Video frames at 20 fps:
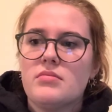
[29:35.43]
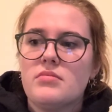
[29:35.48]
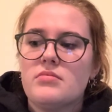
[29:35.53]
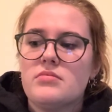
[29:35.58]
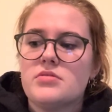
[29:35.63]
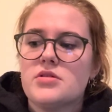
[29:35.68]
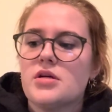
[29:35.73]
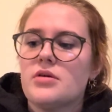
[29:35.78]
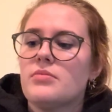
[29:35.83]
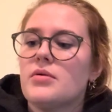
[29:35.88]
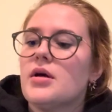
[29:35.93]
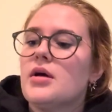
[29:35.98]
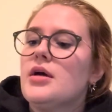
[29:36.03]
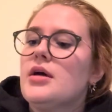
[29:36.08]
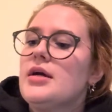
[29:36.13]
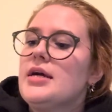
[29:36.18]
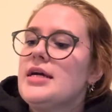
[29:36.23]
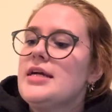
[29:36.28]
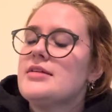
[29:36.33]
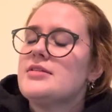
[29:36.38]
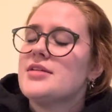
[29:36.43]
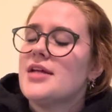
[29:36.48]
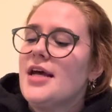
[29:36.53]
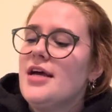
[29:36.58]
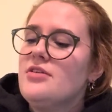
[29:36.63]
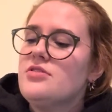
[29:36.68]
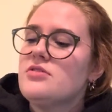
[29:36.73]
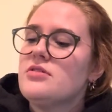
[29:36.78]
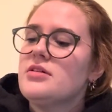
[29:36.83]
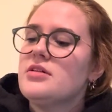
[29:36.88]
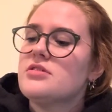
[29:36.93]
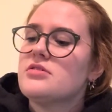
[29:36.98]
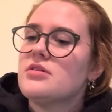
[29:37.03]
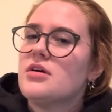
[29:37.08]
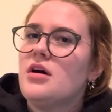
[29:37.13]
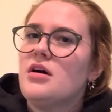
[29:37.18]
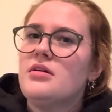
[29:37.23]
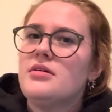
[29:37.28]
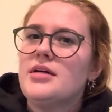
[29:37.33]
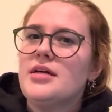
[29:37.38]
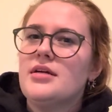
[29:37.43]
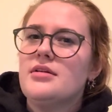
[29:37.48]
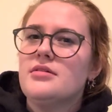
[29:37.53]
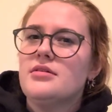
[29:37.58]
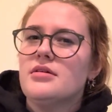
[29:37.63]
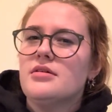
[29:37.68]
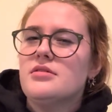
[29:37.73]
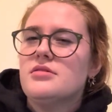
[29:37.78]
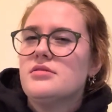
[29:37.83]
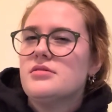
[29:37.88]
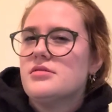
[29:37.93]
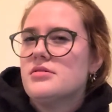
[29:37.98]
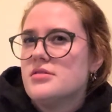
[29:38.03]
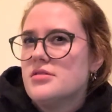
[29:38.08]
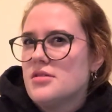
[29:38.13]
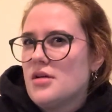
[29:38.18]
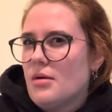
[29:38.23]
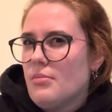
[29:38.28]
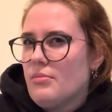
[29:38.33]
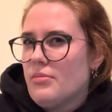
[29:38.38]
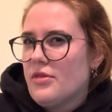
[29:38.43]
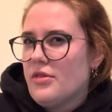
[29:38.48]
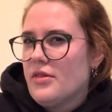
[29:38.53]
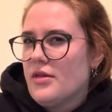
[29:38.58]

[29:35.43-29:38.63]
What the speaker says: So it's diacylglycerol and something.